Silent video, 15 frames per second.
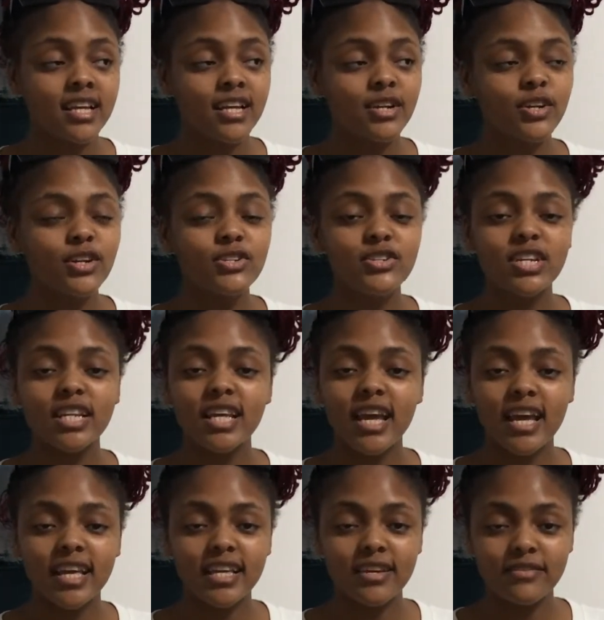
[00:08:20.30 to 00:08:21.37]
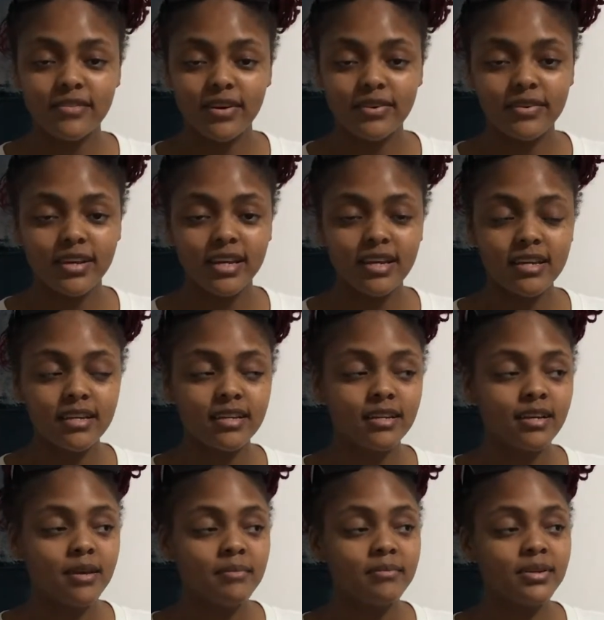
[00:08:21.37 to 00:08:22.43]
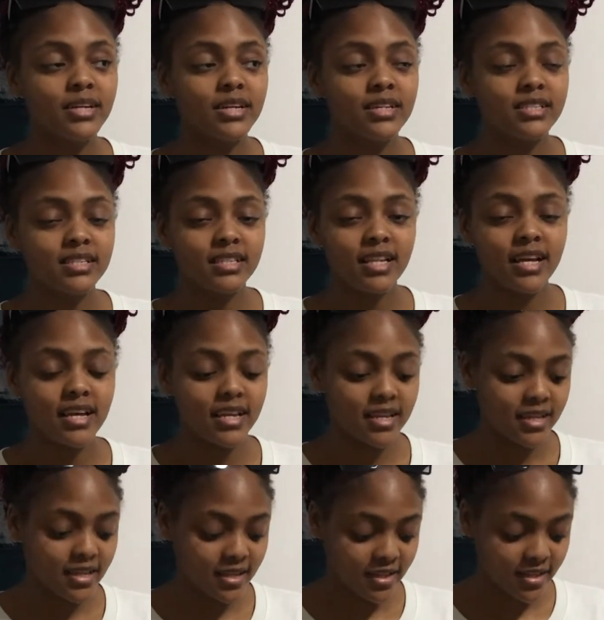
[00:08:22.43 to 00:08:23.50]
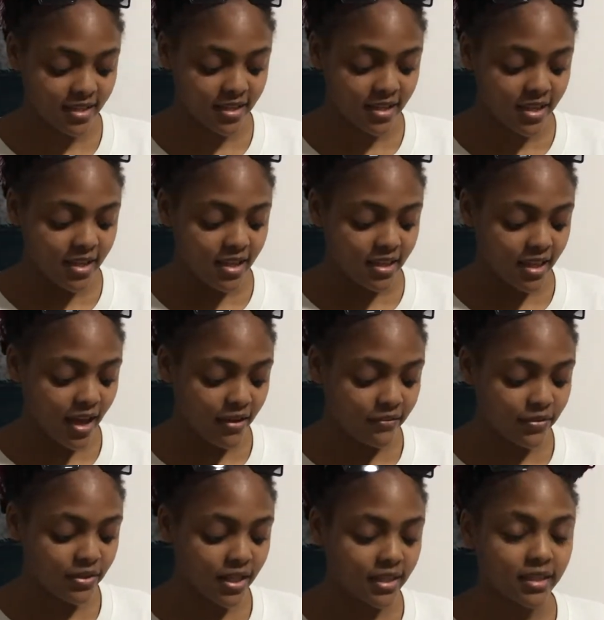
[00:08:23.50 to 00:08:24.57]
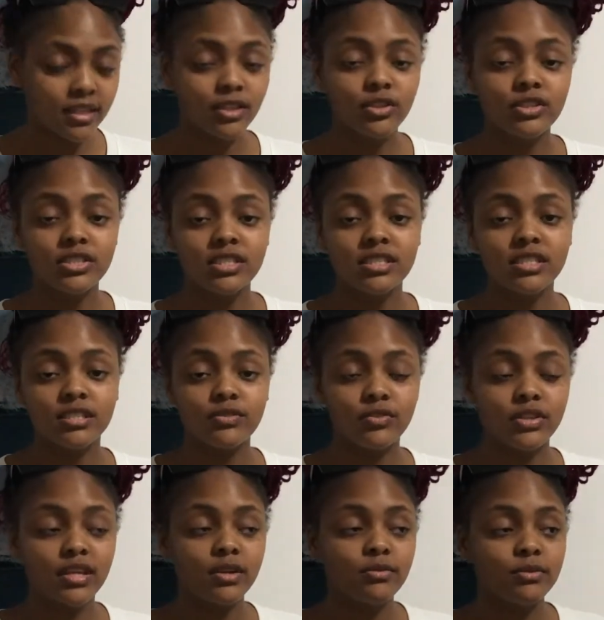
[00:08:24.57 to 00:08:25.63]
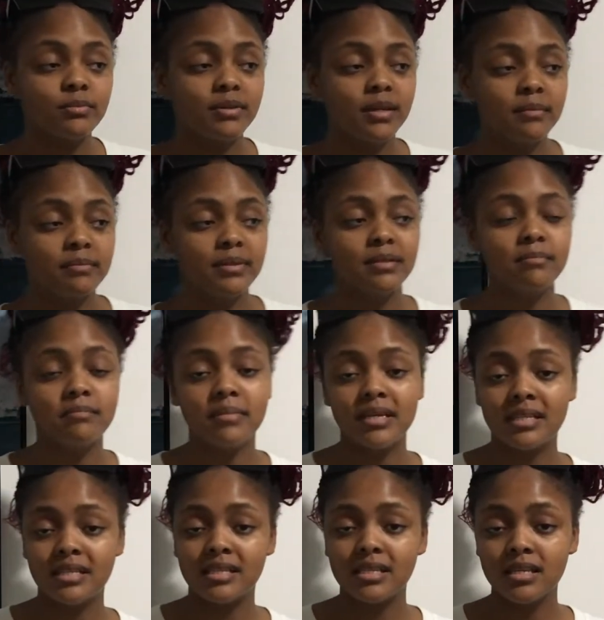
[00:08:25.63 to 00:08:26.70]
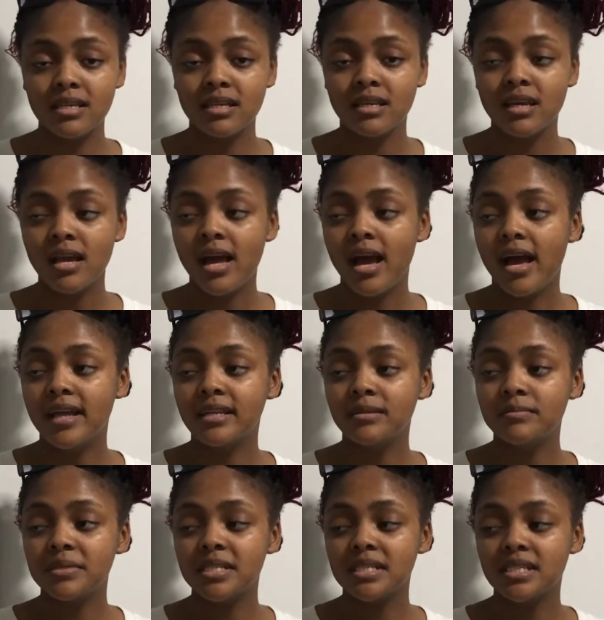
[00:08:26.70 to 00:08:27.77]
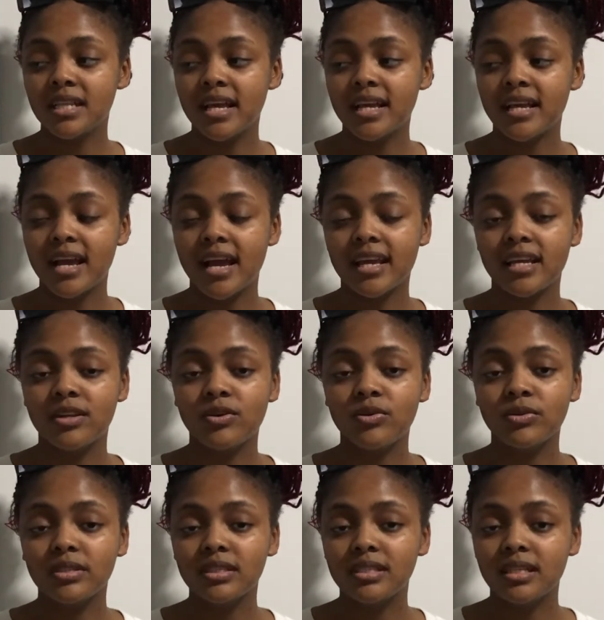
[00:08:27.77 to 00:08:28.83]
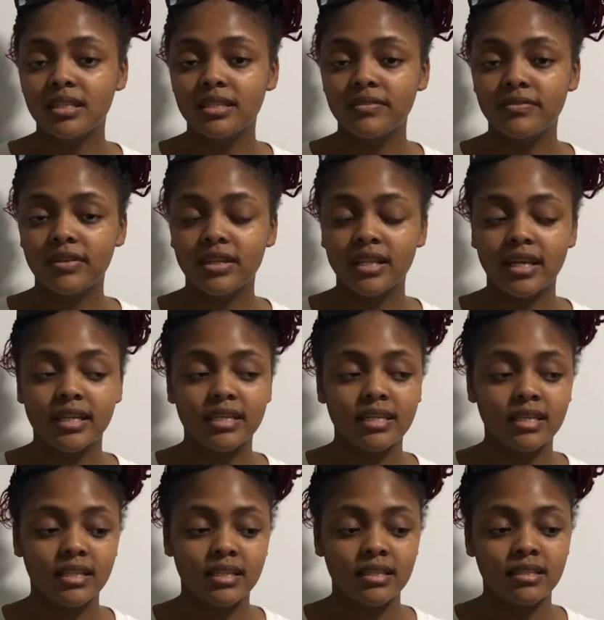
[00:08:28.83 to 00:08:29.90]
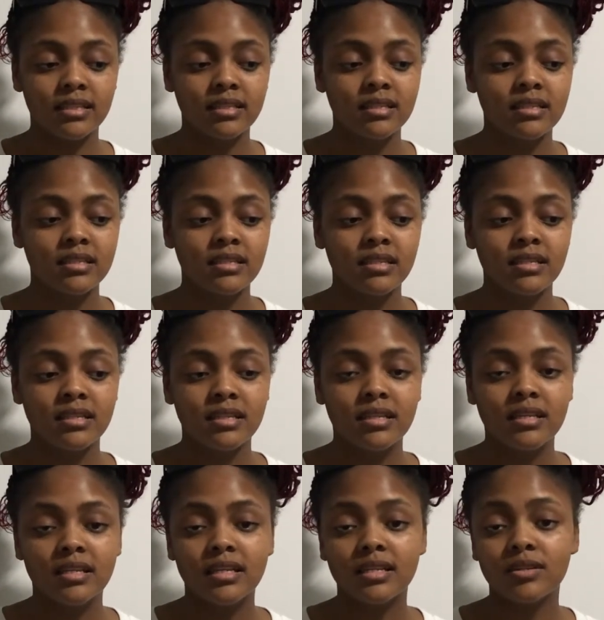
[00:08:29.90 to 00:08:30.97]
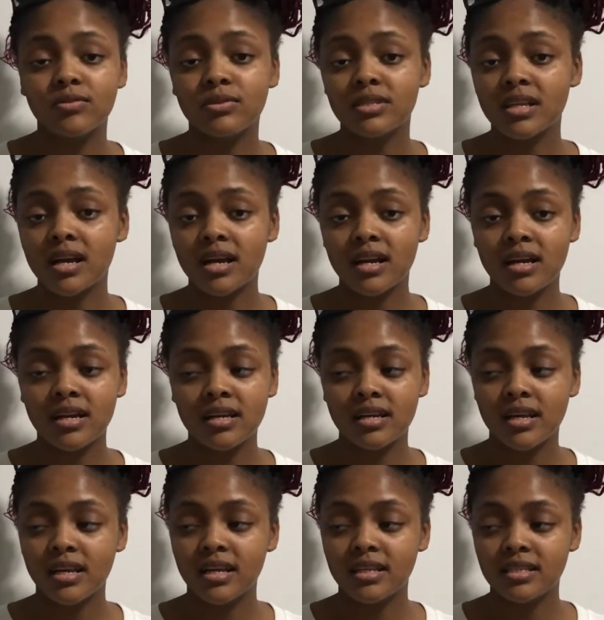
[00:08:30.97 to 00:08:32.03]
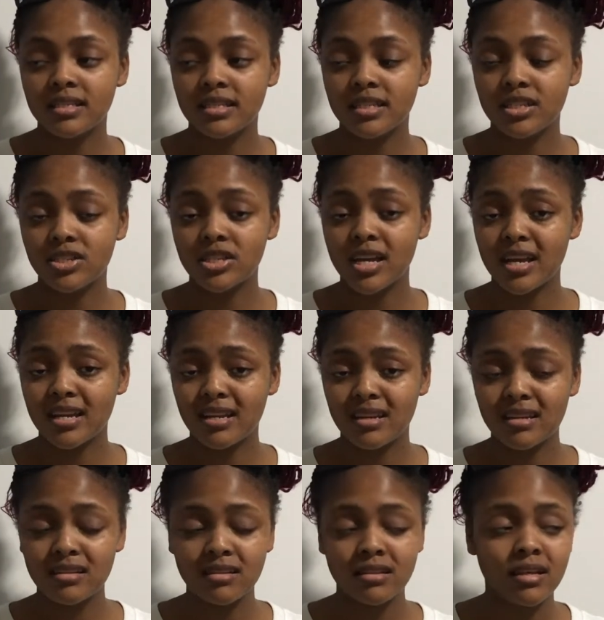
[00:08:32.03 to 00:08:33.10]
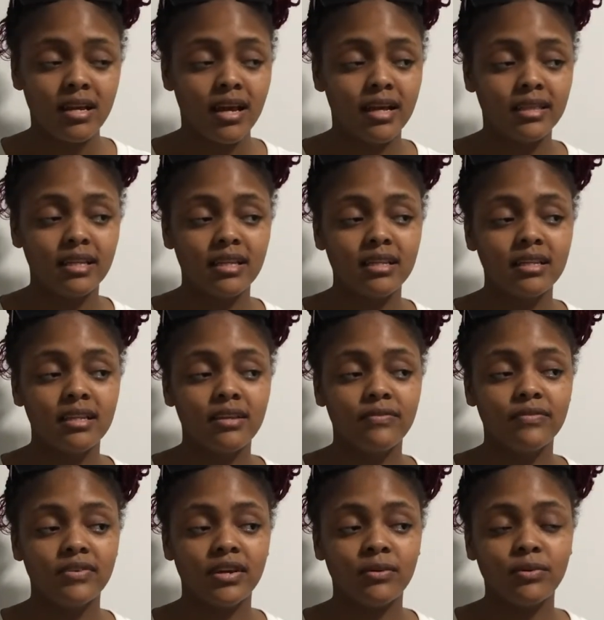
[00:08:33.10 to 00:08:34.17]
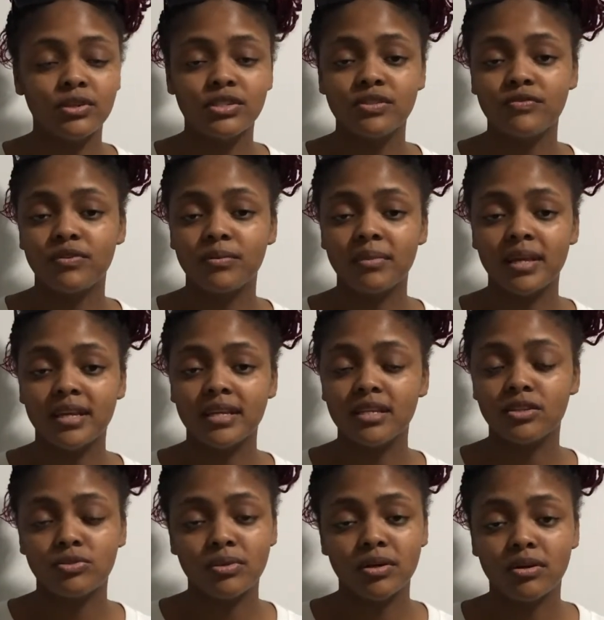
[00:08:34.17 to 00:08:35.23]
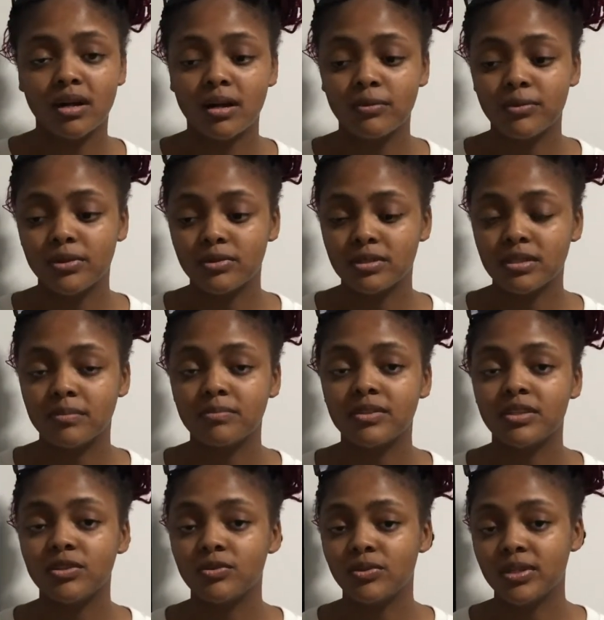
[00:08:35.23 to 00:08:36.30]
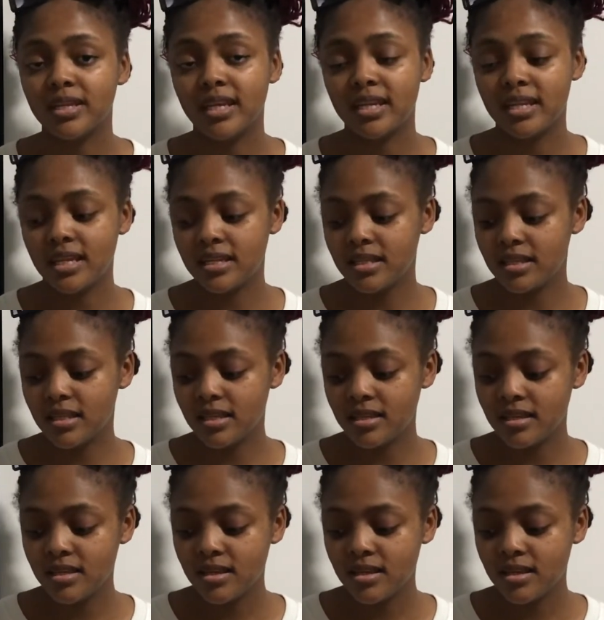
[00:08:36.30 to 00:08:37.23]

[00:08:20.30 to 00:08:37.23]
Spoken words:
not really a giveaway, because like I feel like the logistics for that would be a bit messy, and it means like I can only deliver like in Lusaka and in China, and then if you're watching from like Kitwe or Kawe or something, you won't get anything.